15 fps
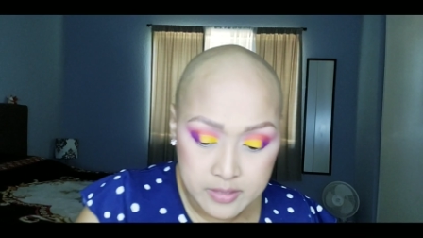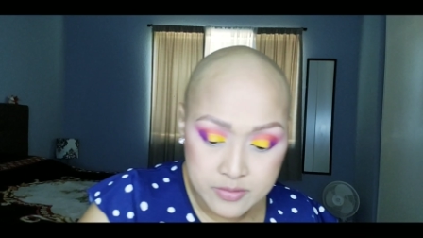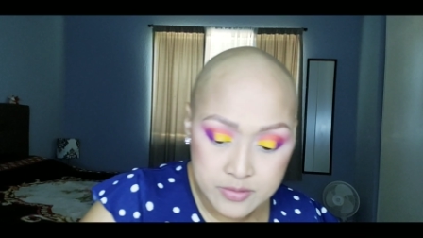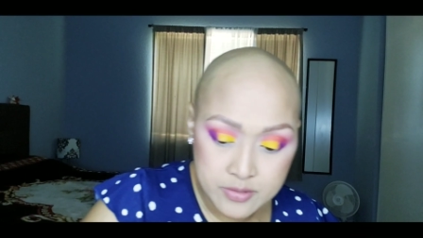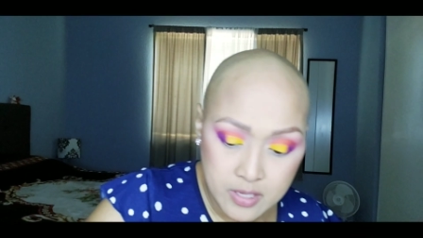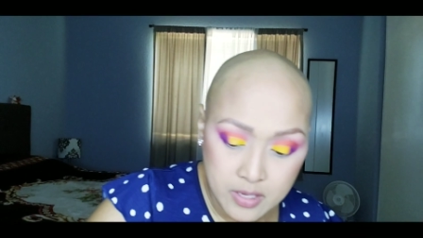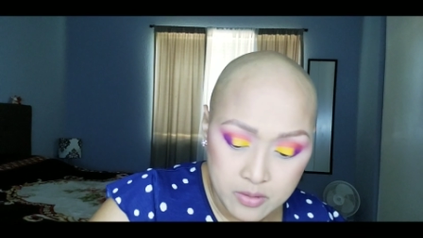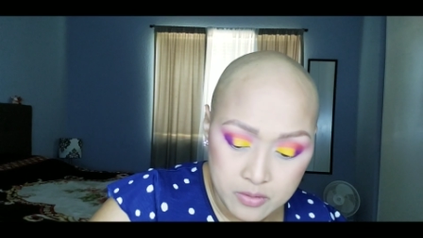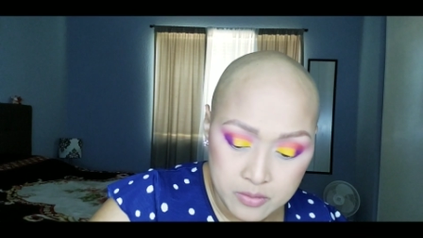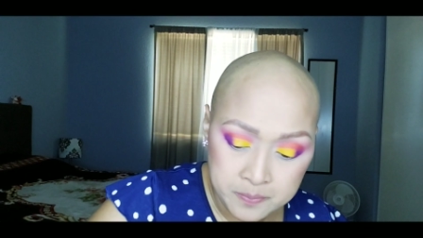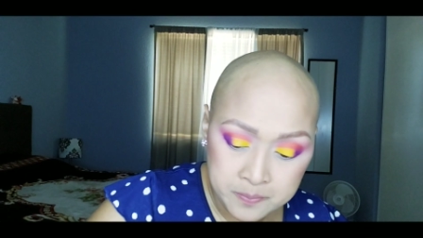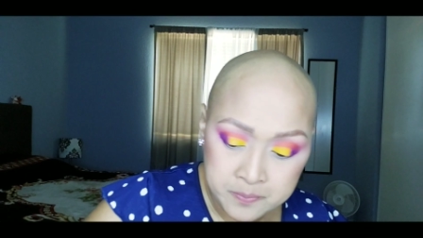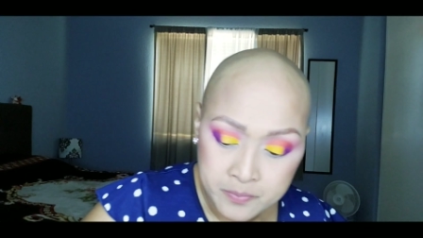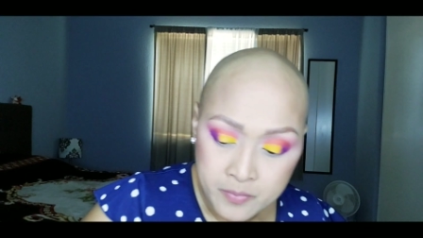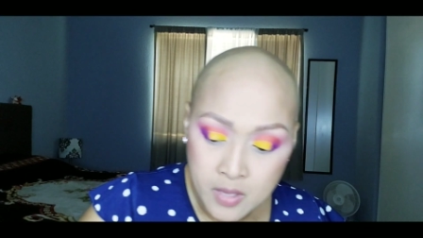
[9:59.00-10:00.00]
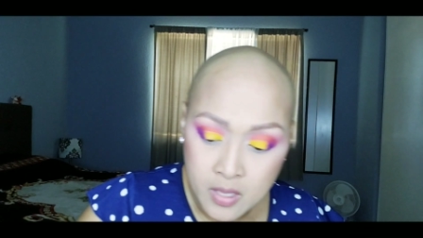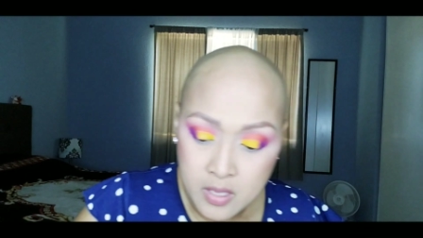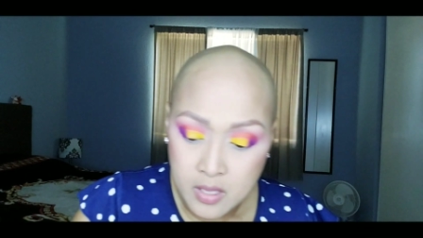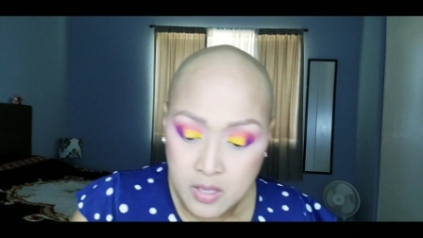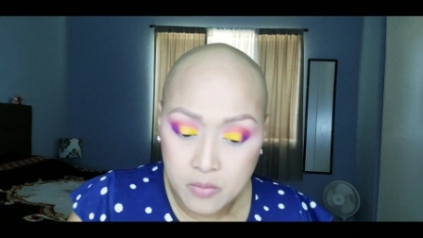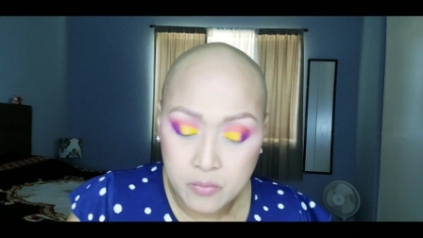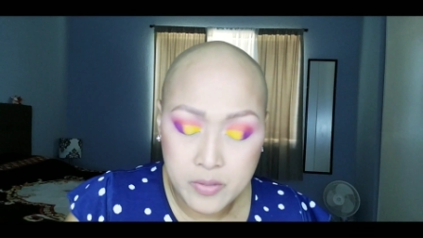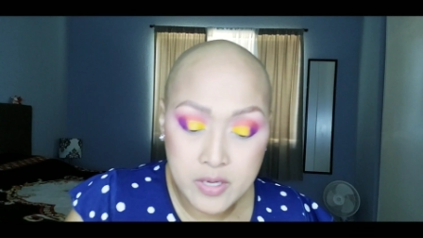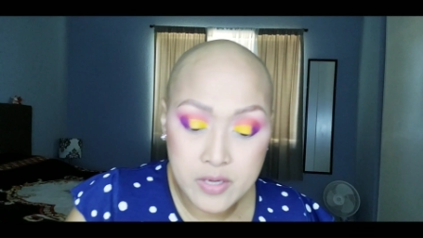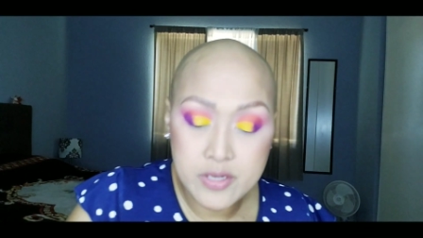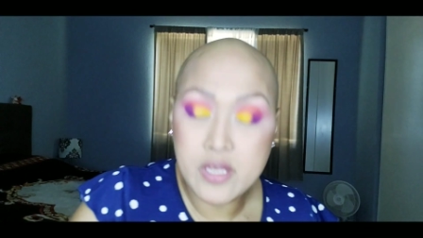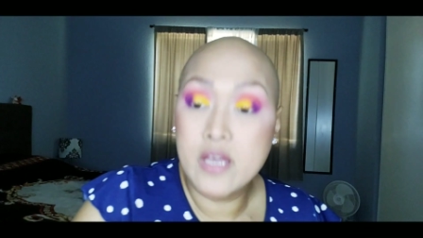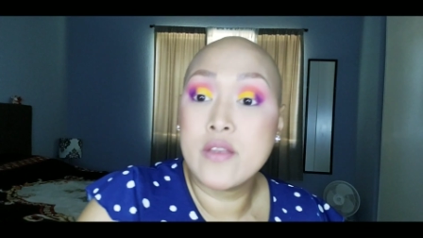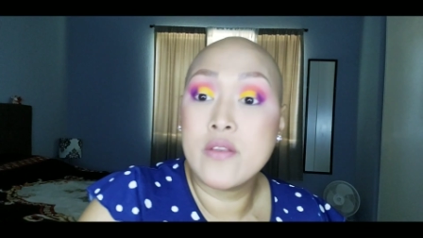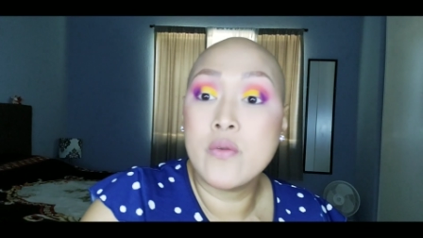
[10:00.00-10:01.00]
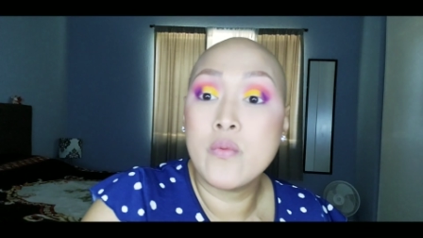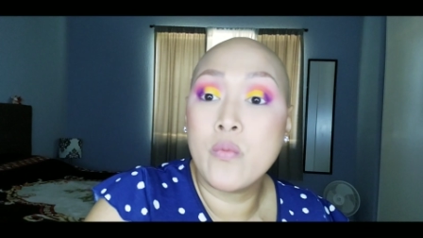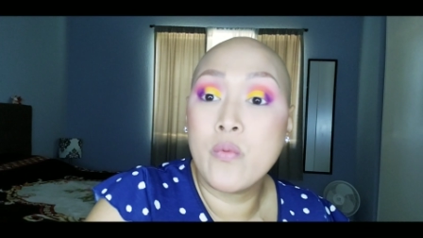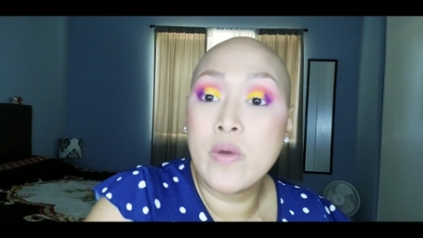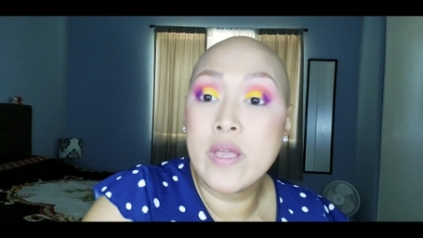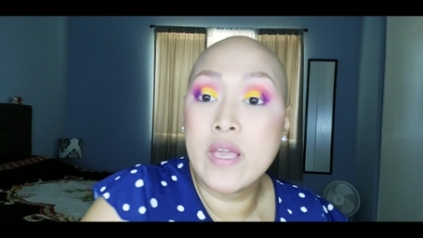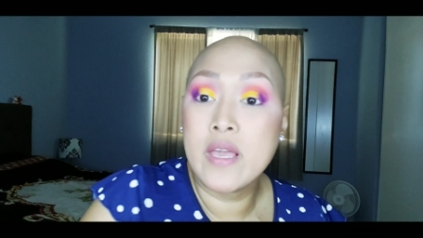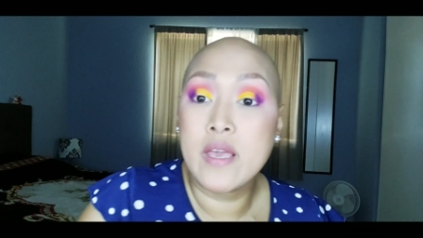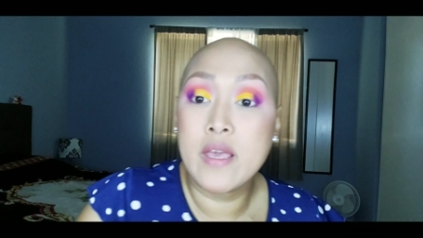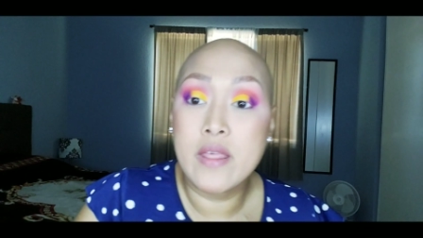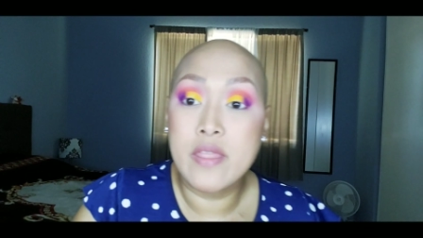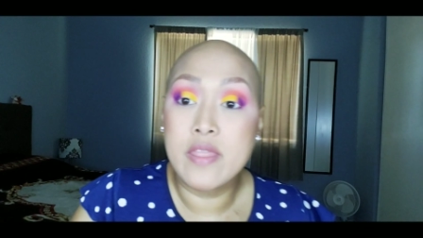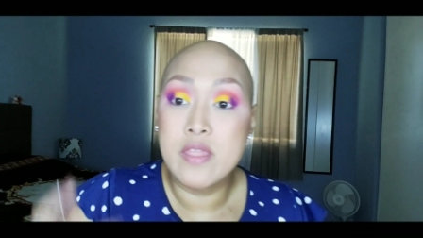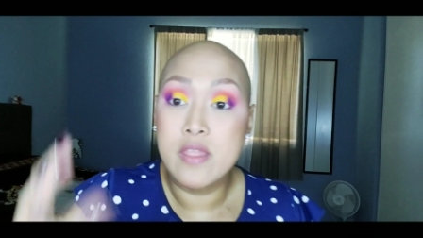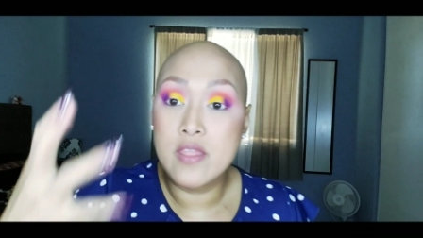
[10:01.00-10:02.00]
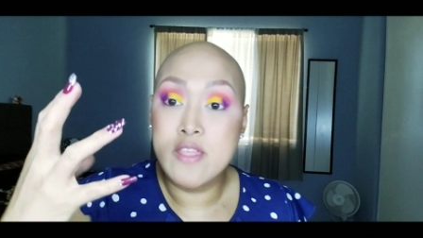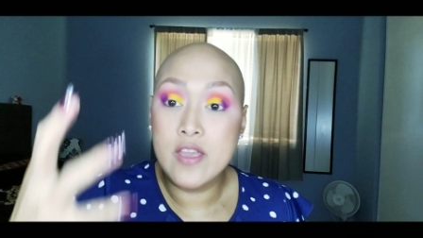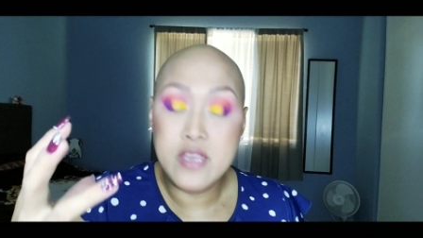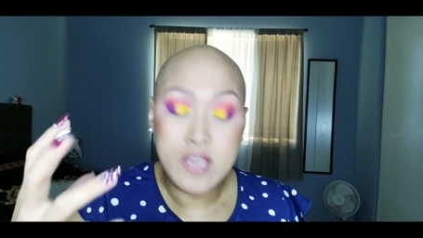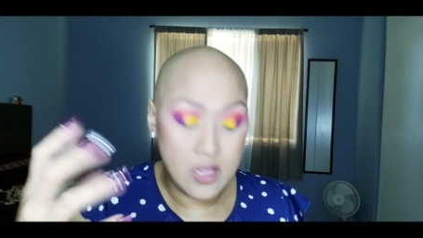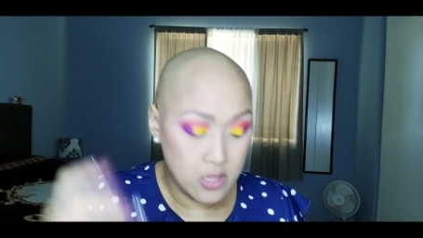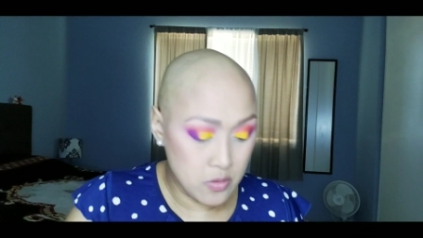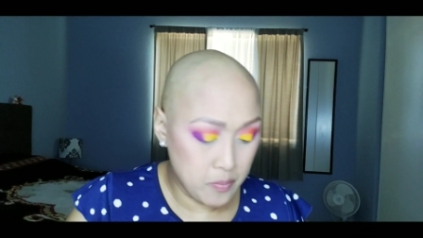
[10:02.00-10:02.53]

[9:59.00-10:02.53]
so we are done with the yellow